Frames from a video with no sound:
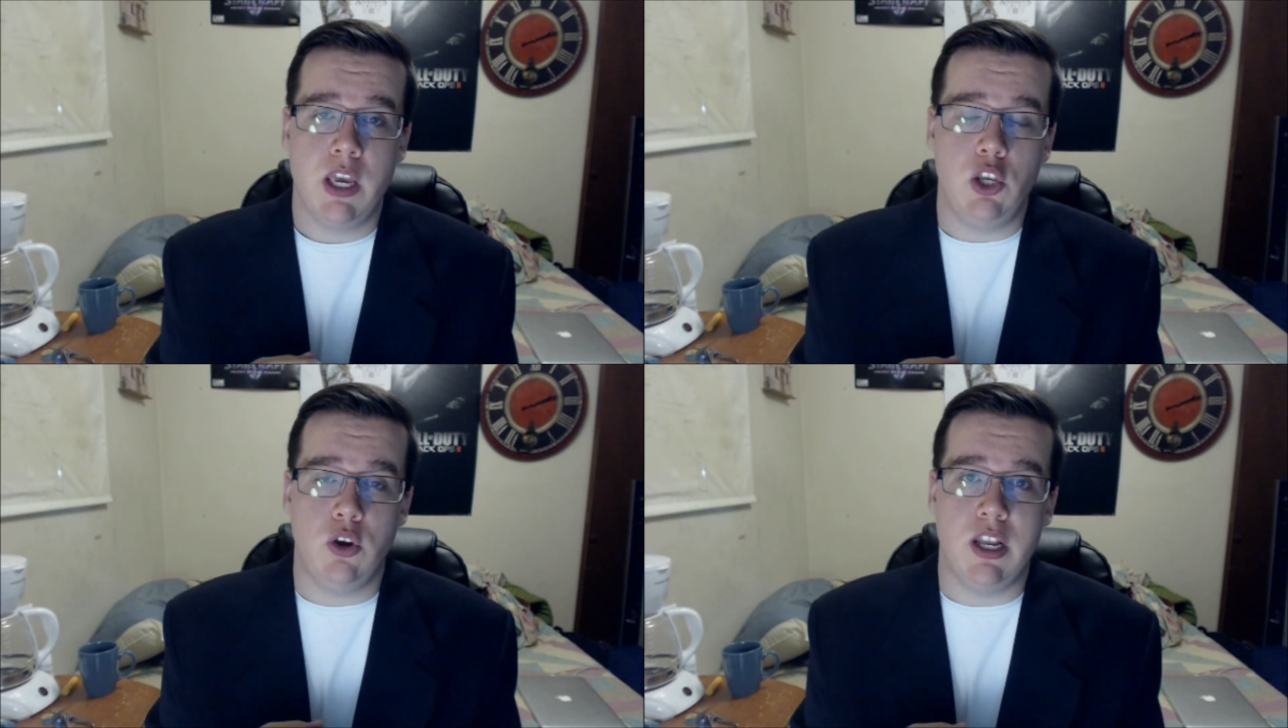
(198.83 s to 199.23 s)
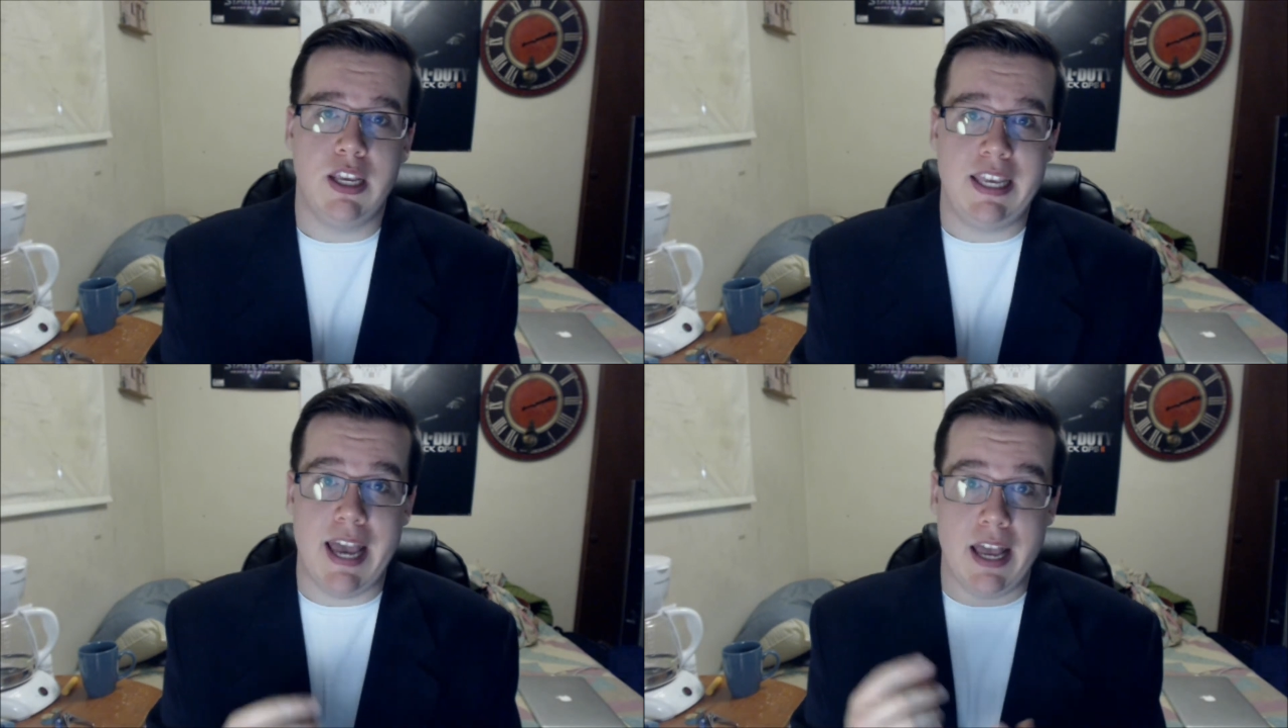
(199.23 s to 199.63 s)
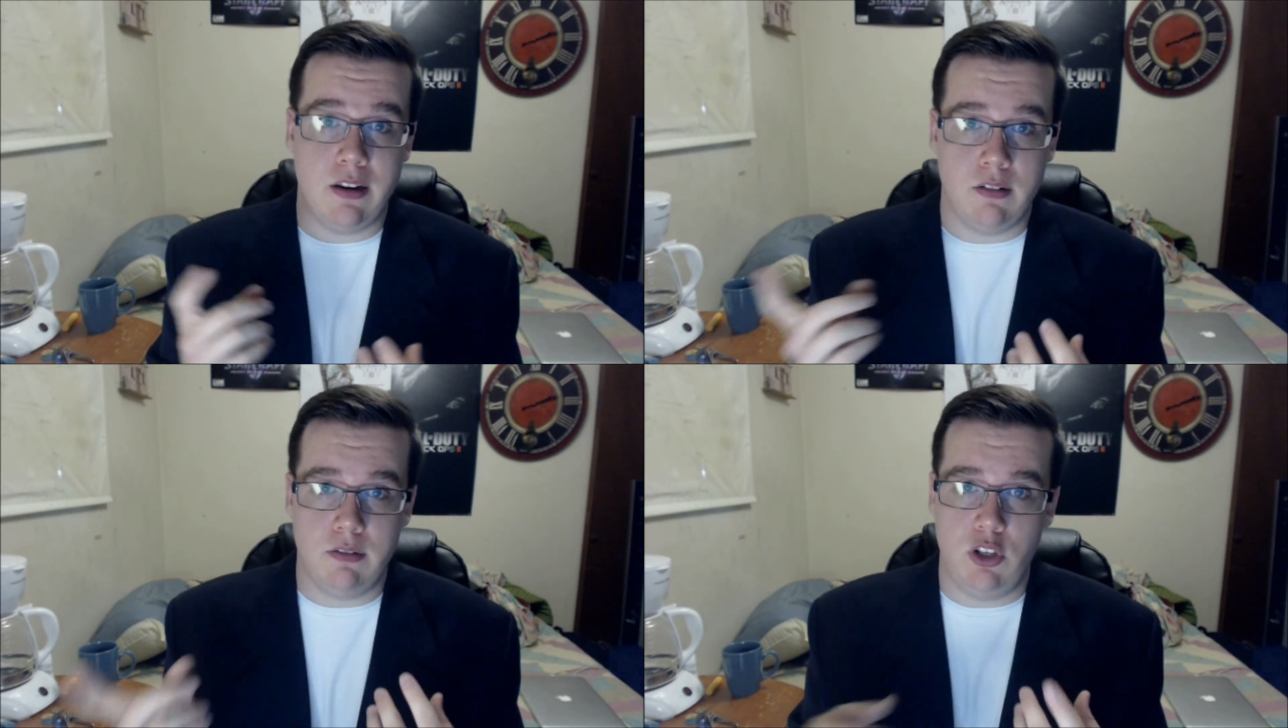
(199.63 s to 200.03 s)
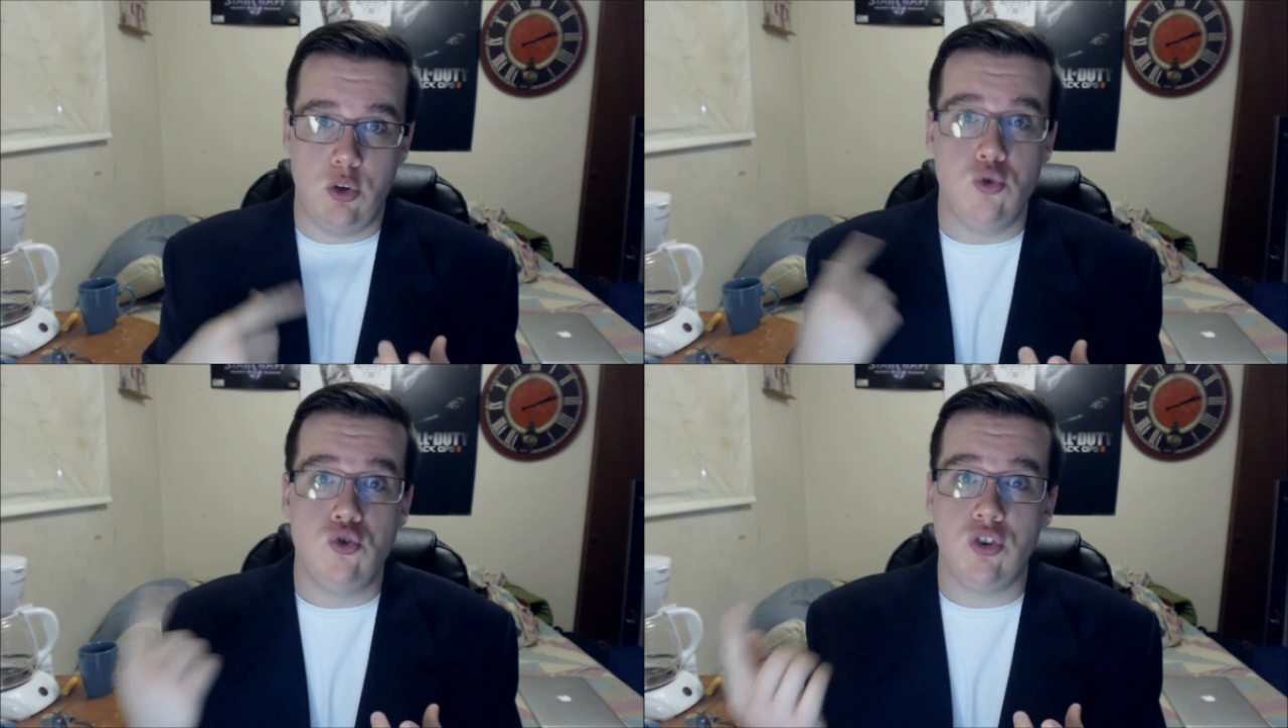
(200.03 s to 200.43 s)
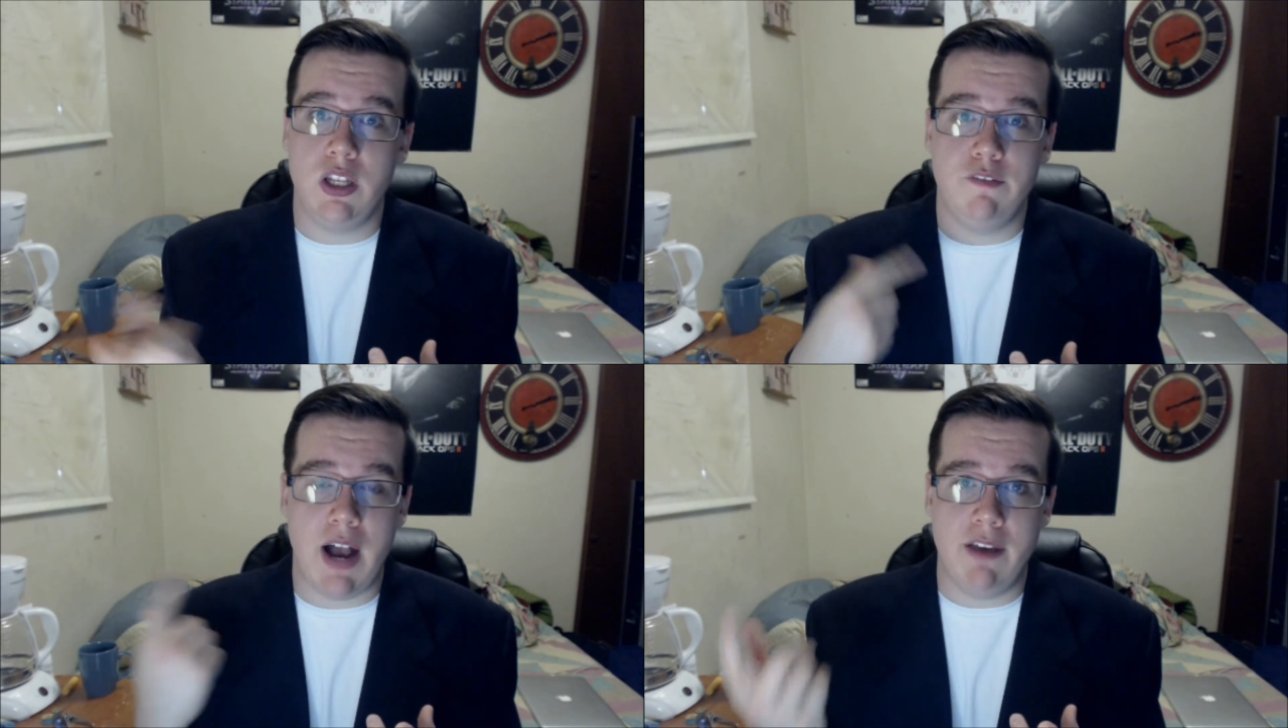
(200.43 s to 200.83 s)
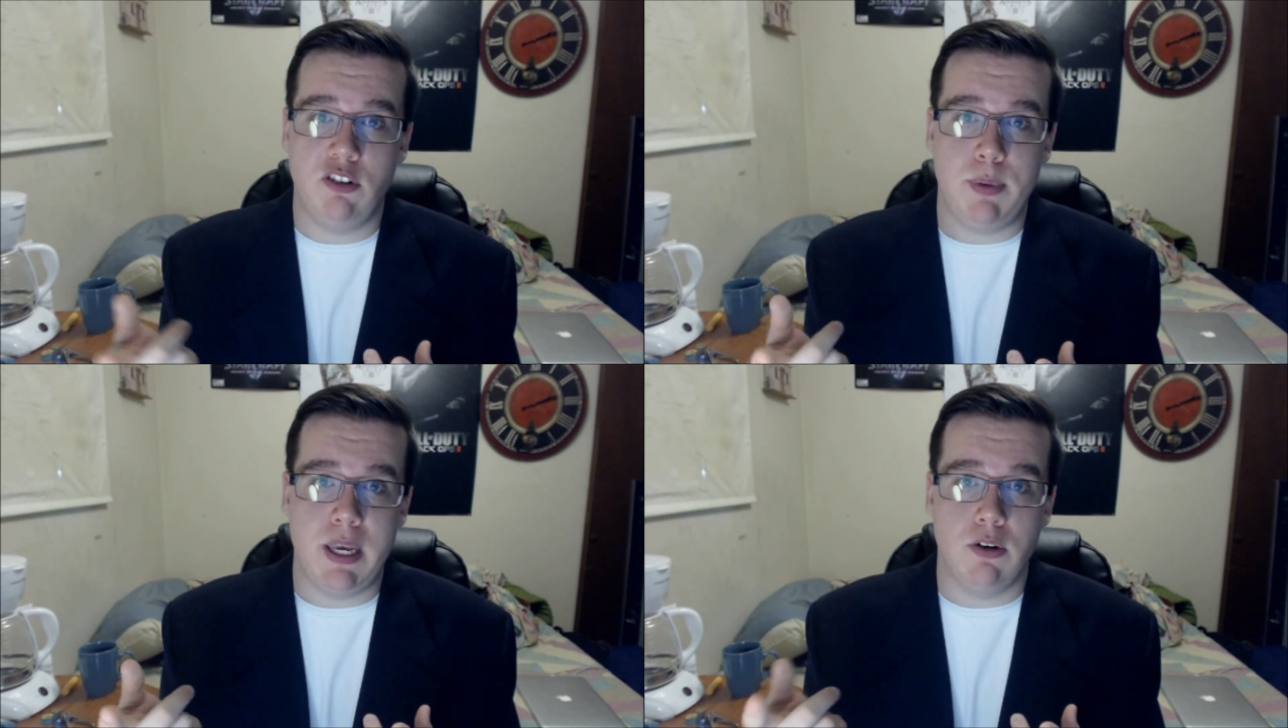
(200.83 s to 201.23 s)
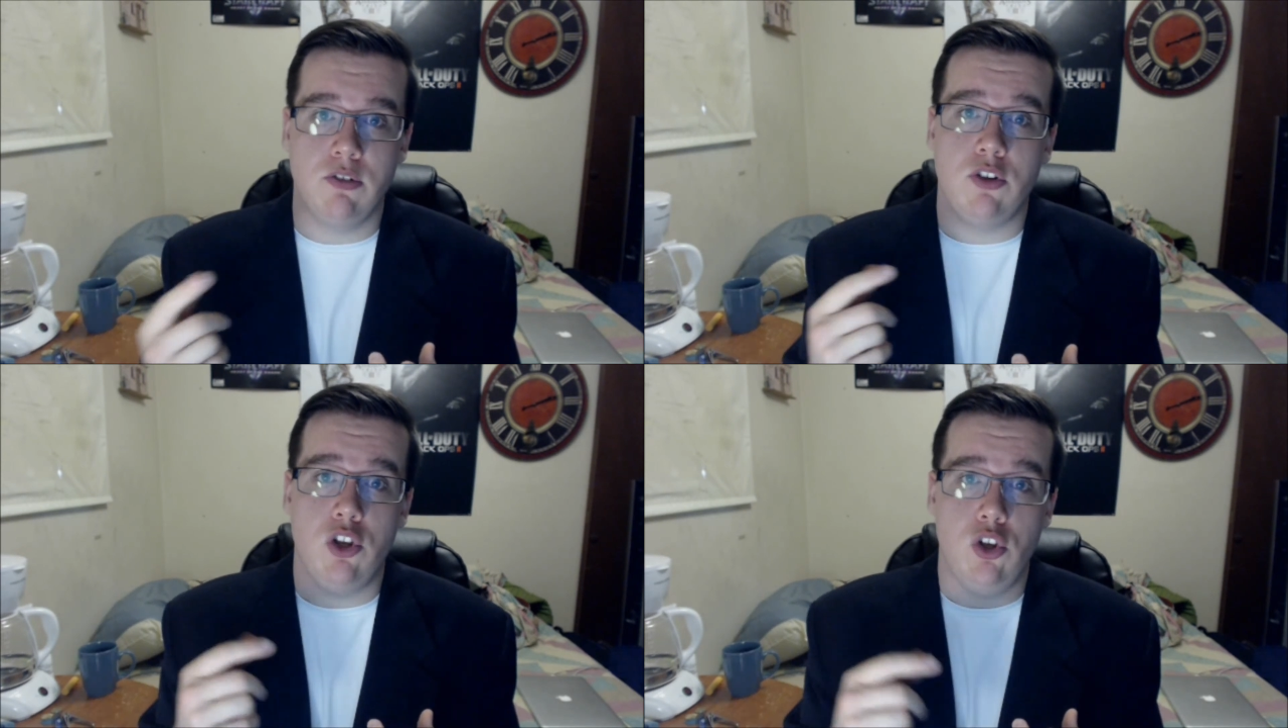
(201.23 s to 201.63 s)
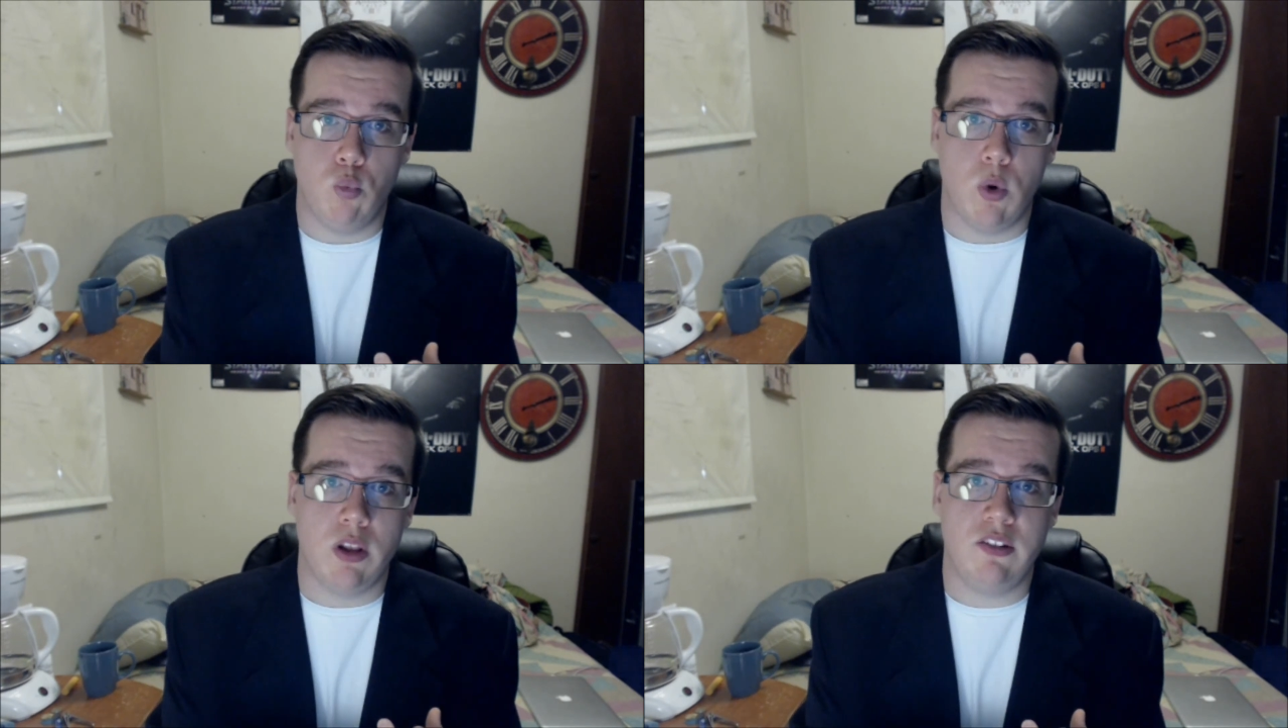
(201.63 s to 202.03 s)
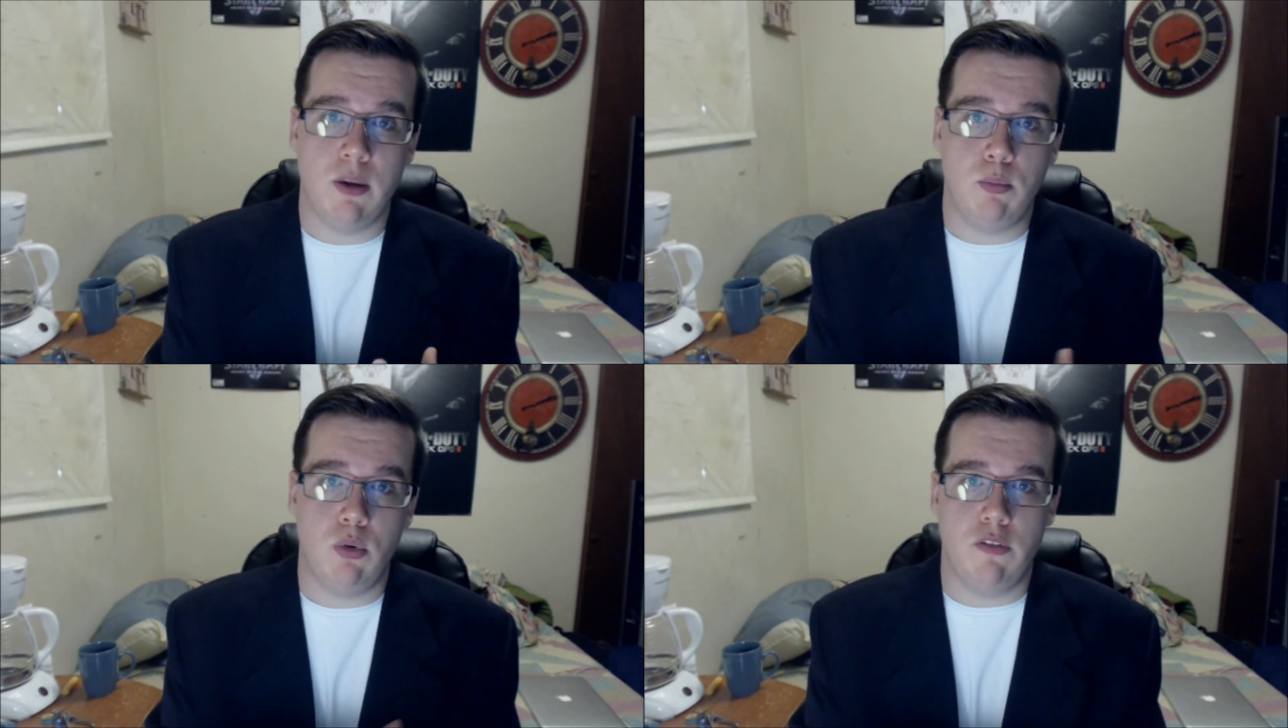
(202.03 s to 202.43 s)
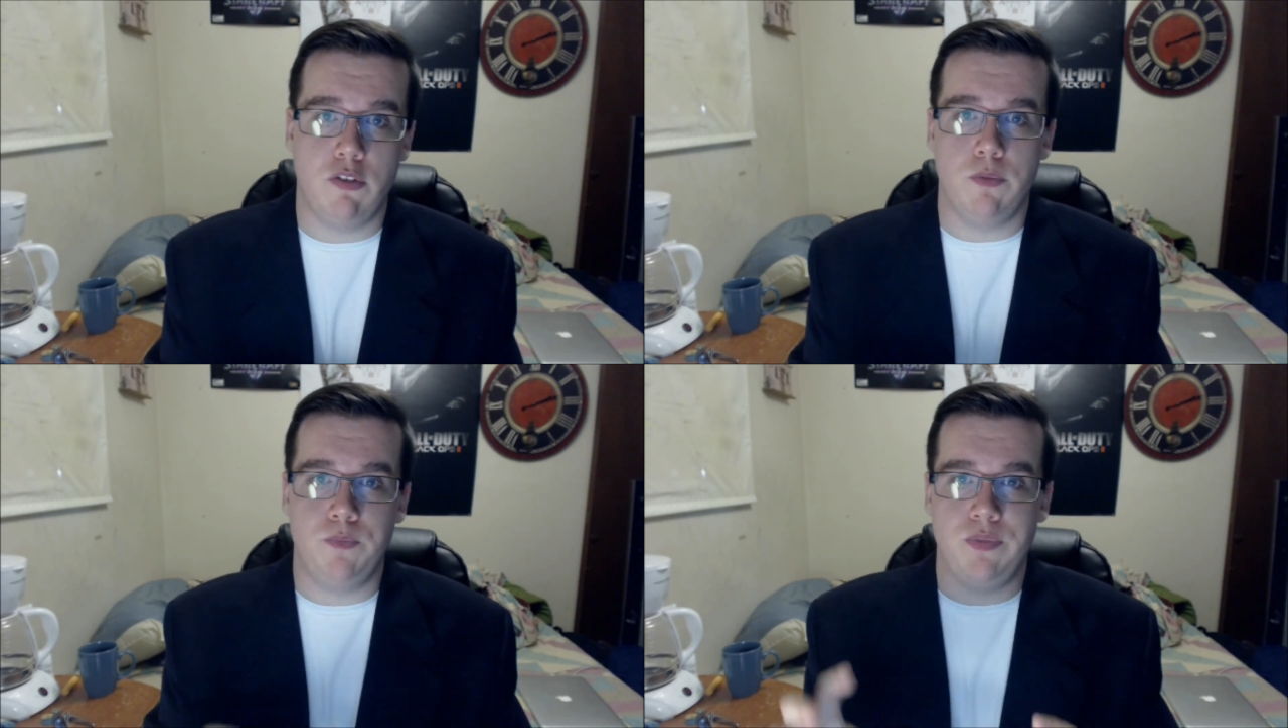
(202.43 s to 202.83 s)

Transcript: You're going to get usually 5 speakers, 1 subwoofer,